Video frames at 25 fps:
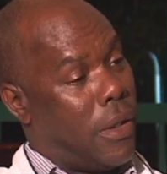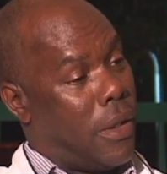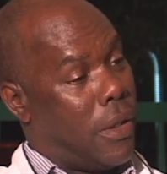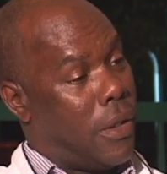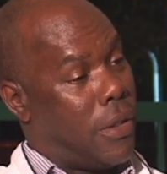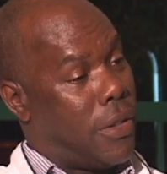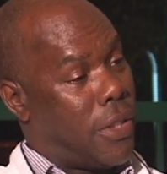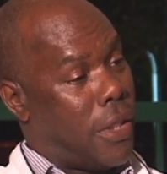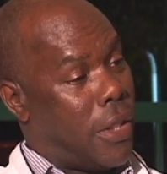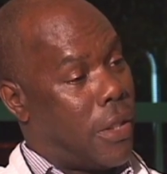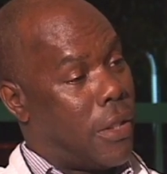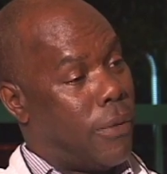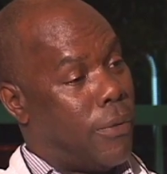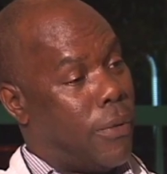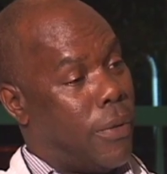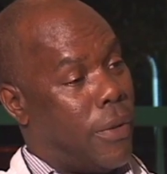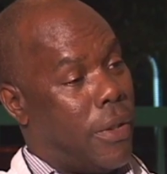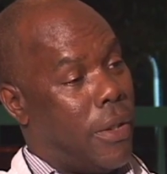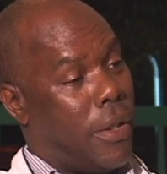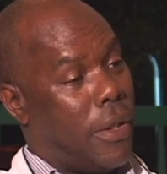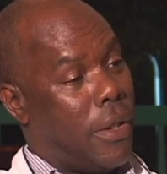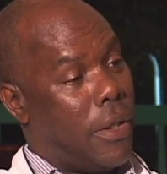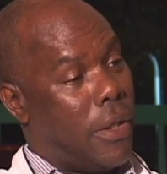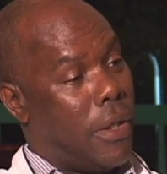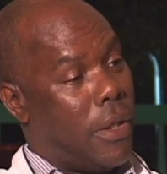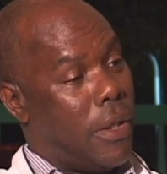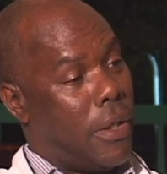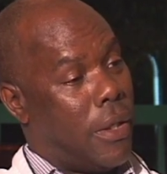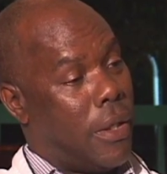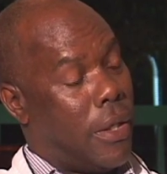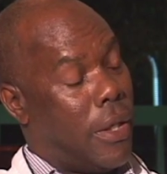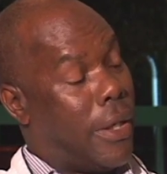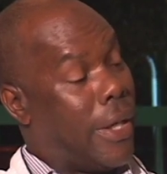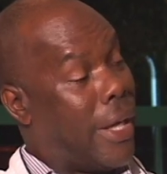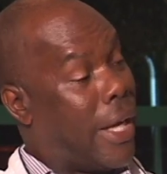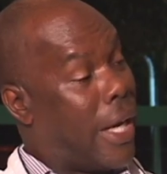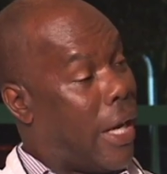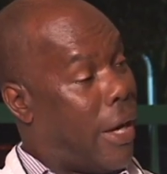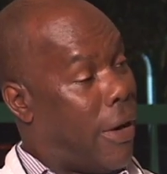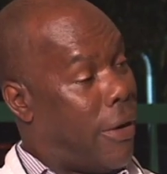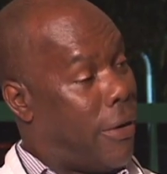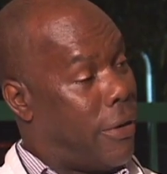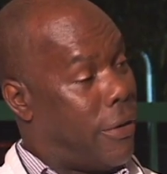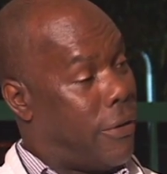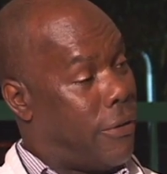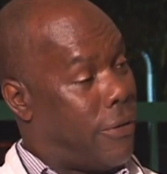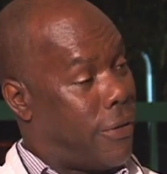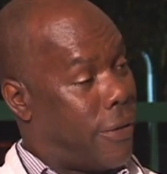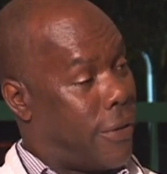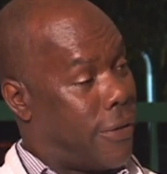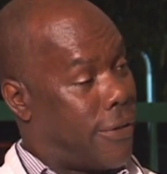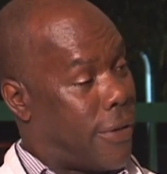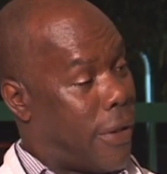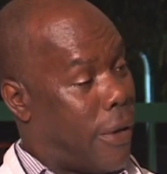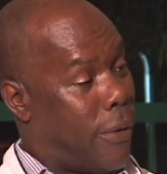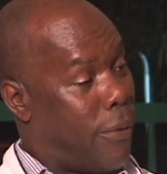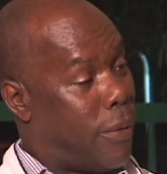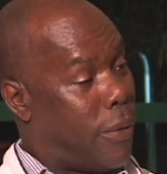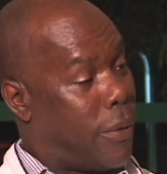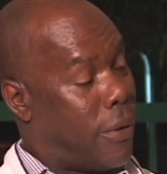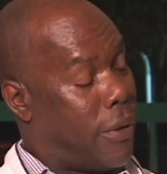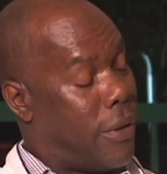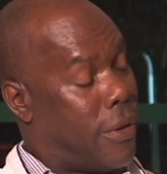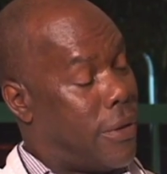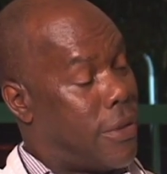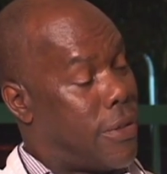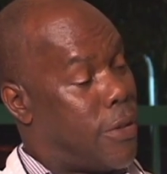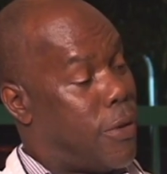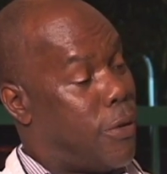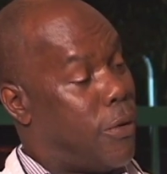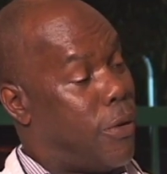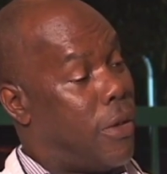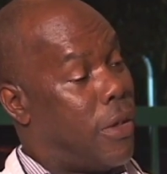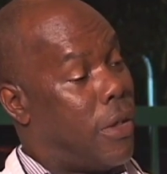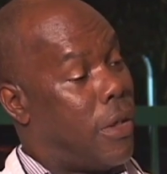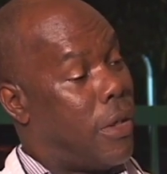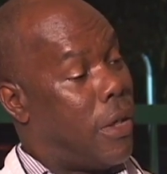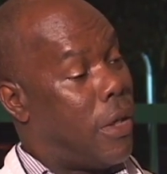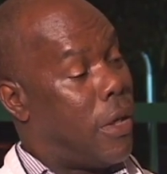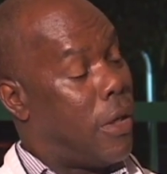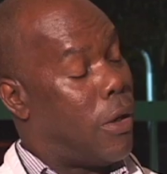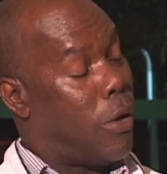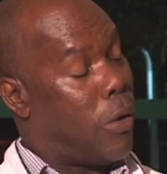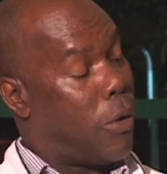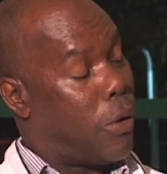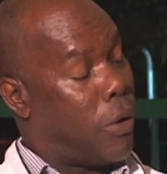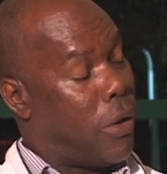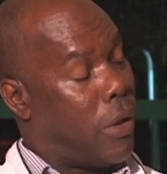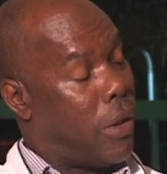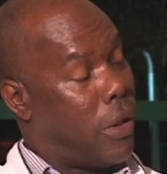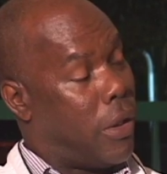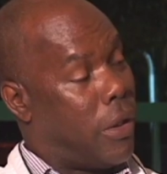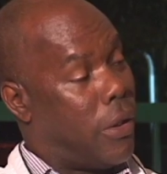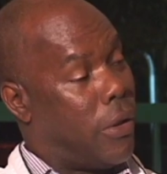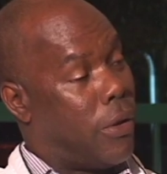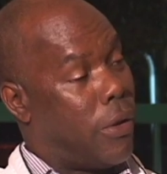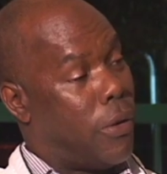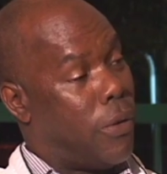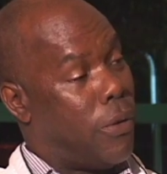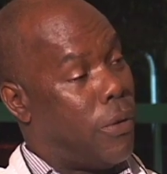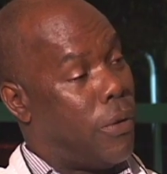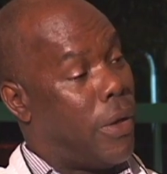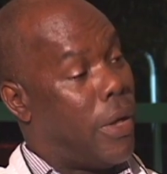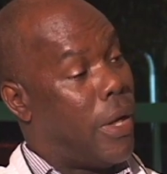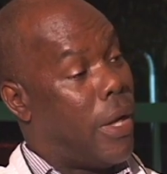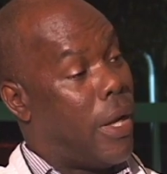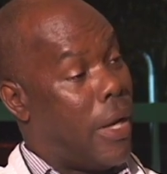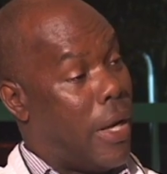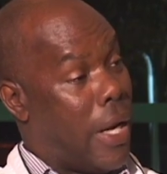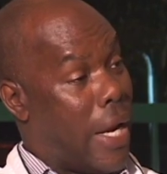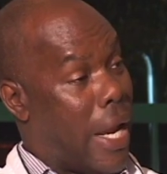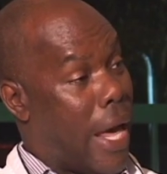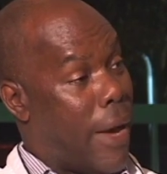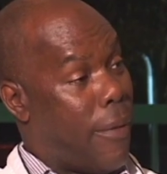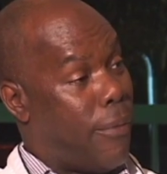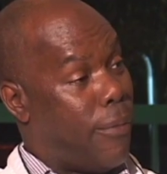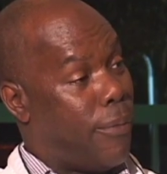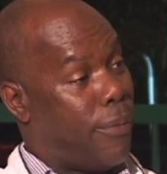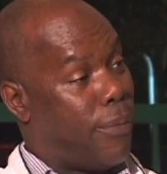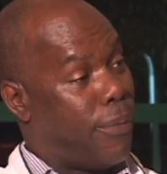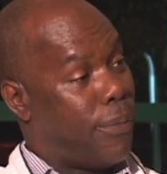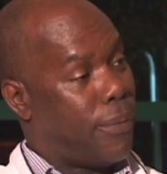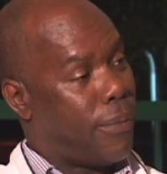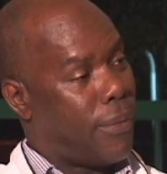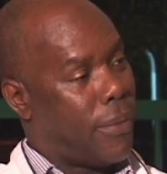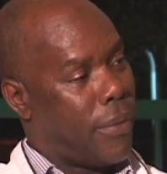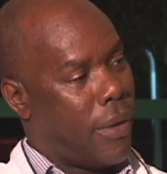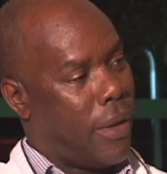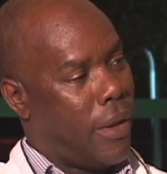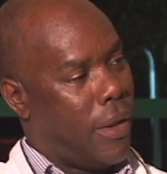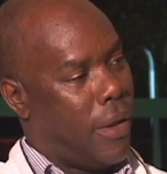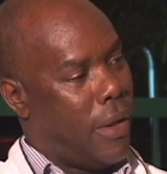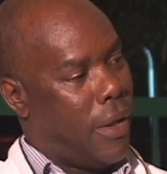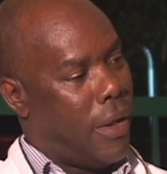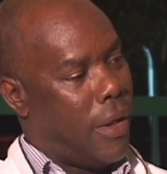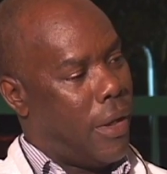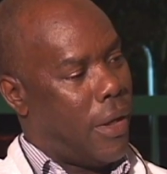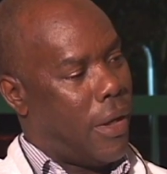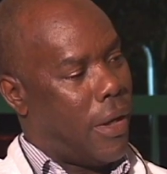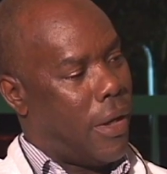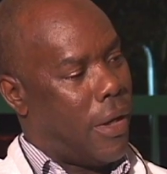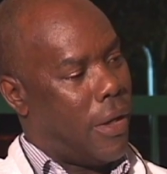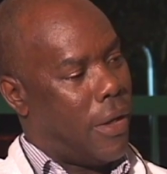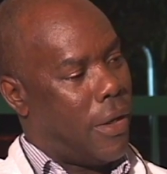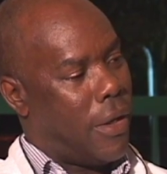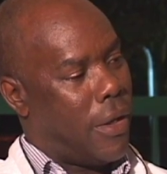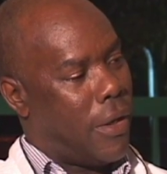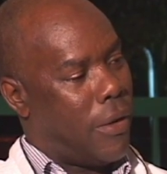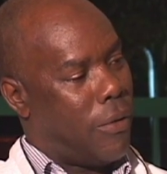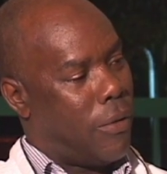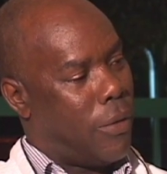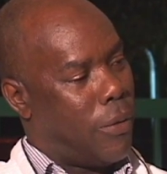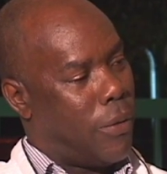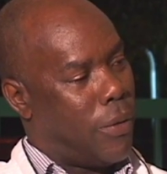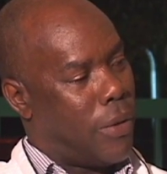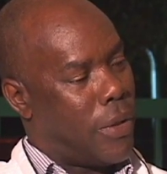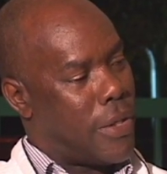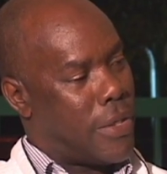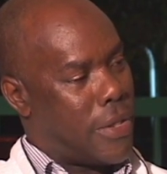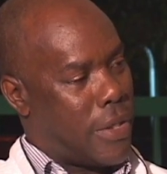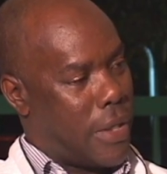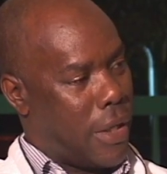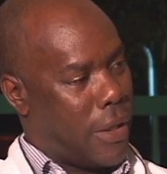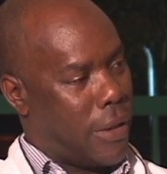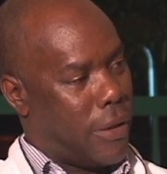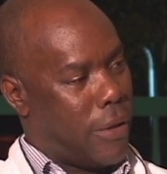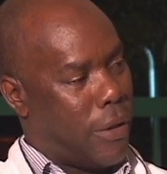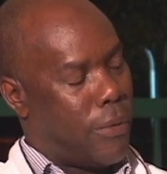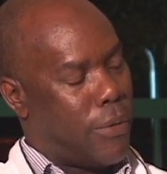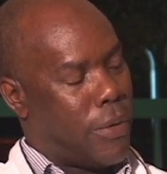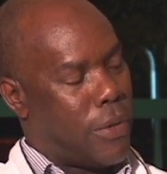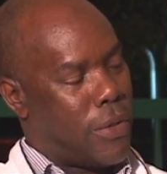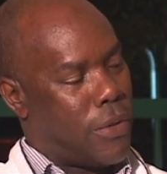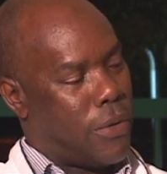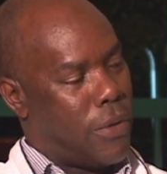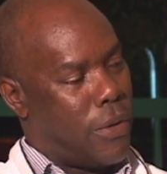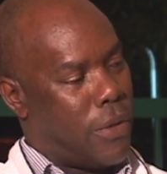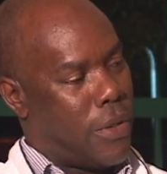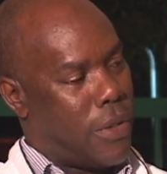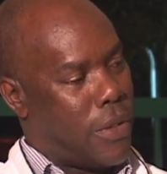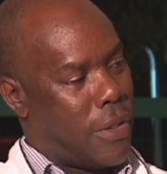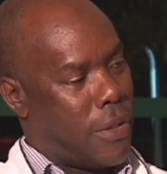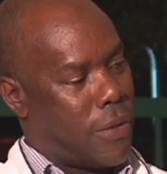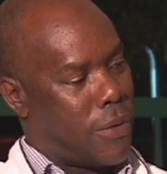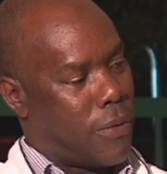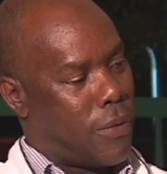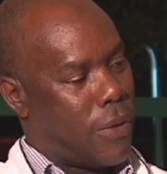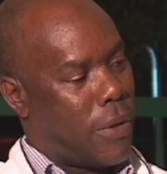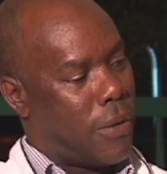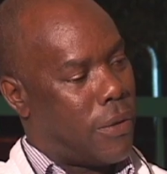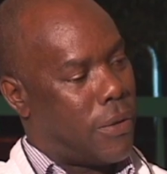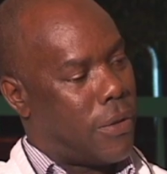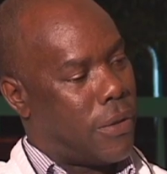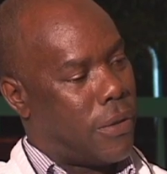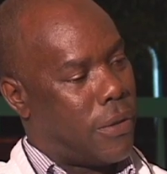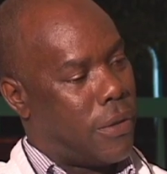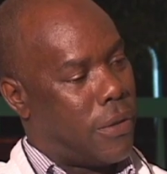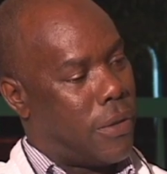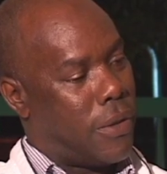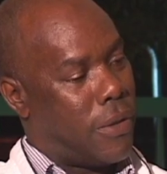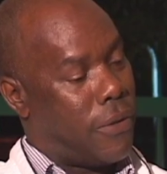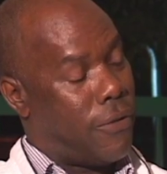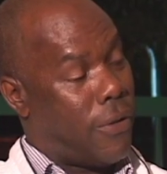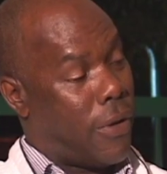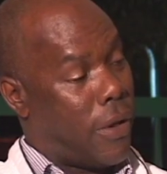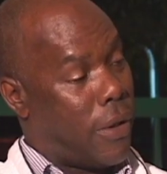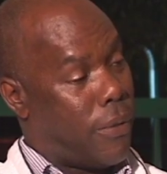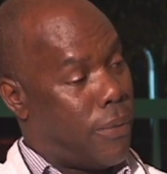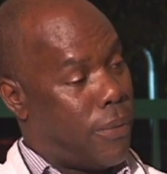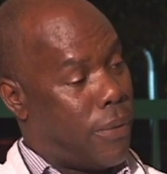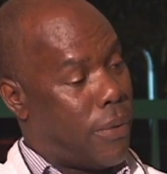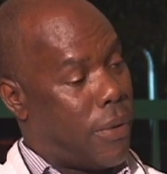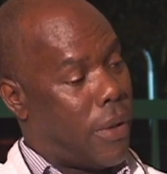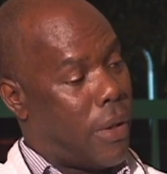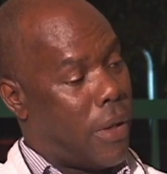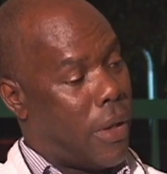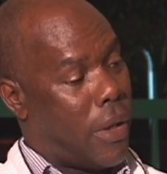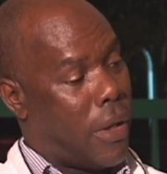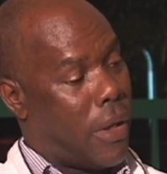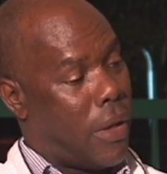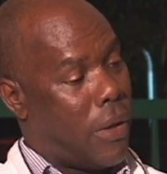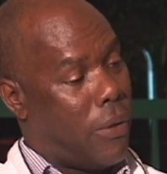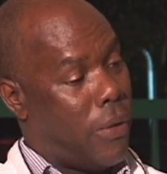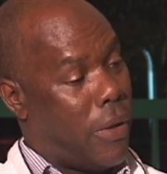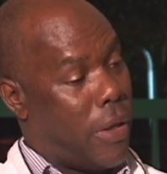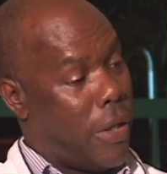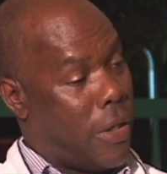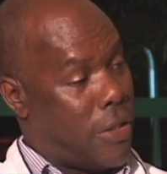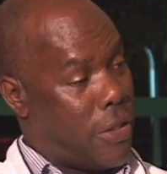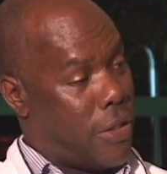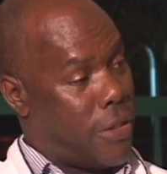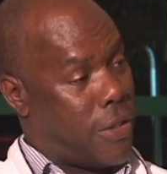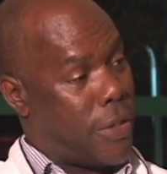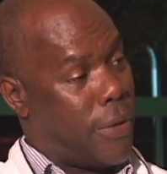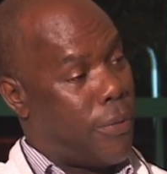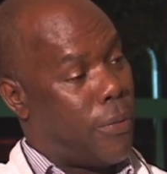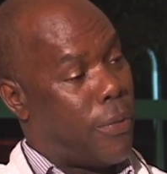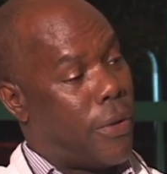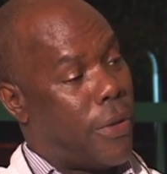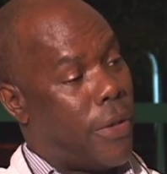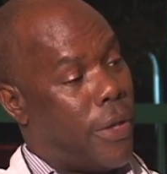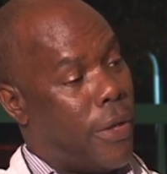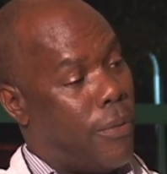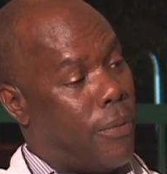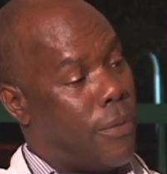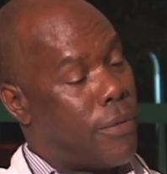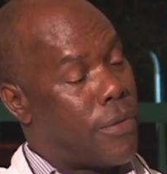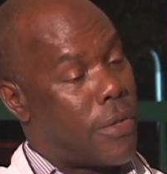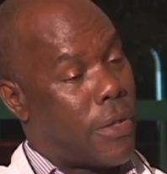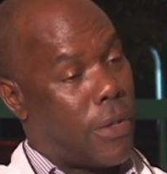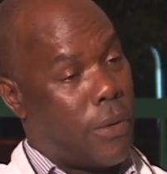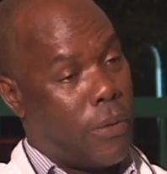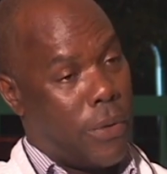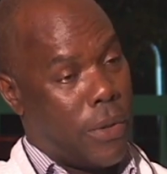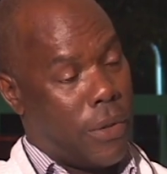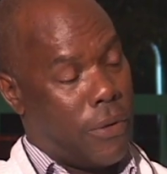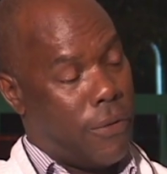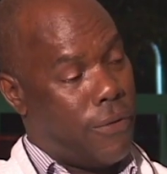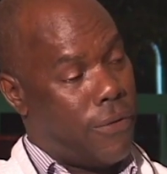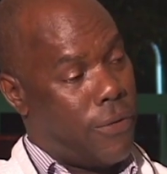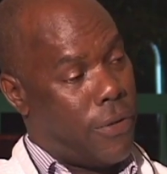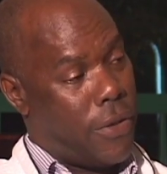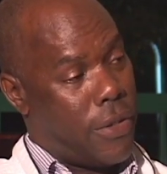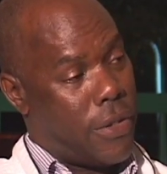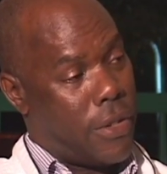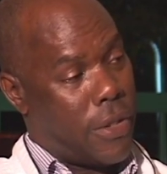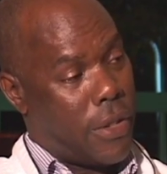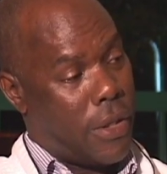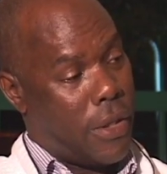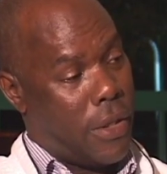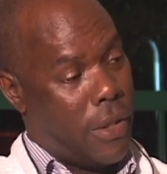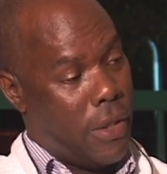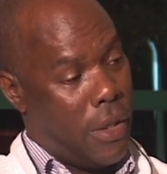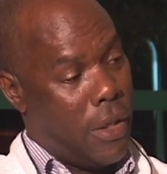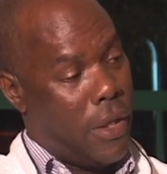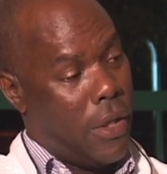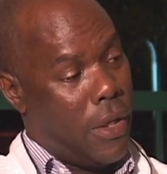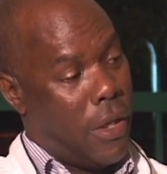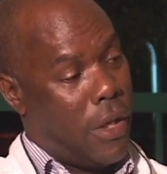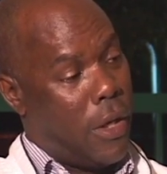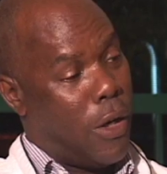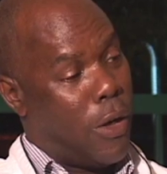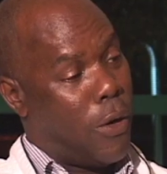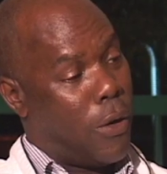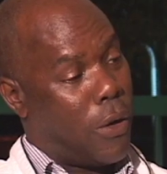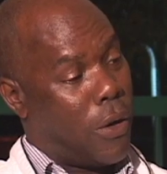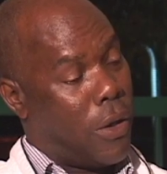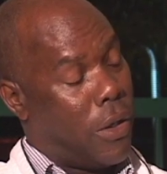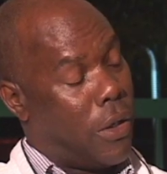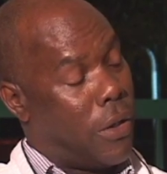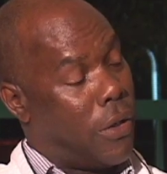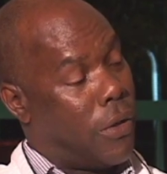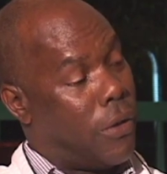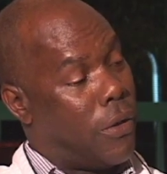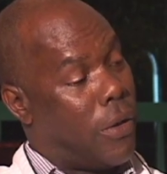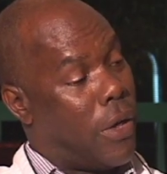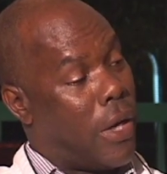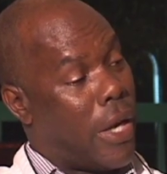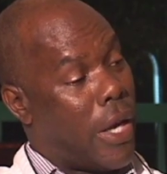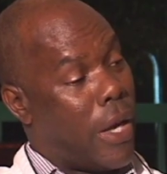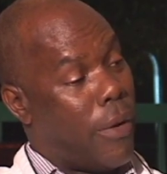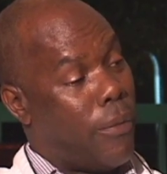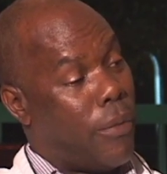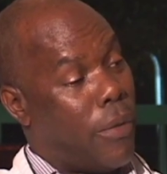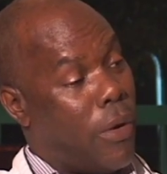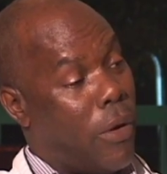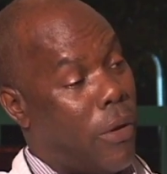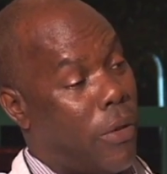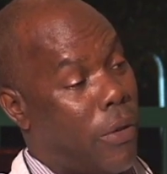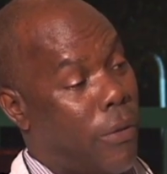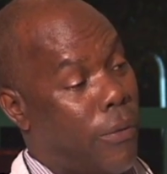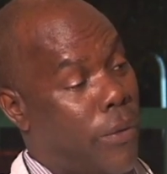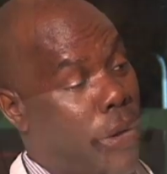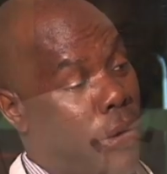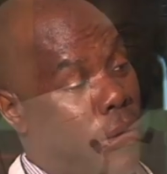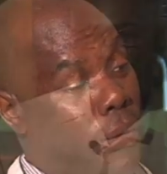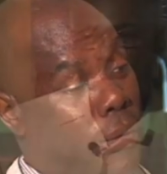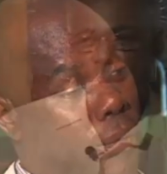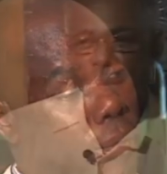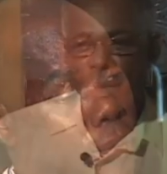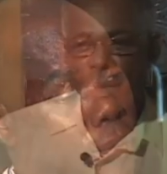gentleman in Clarendon, for example, that's doing locally grown lamb, and we want to take the opportunity as well to develop a relationship with him so that we can feature locally grown lamb on the menu.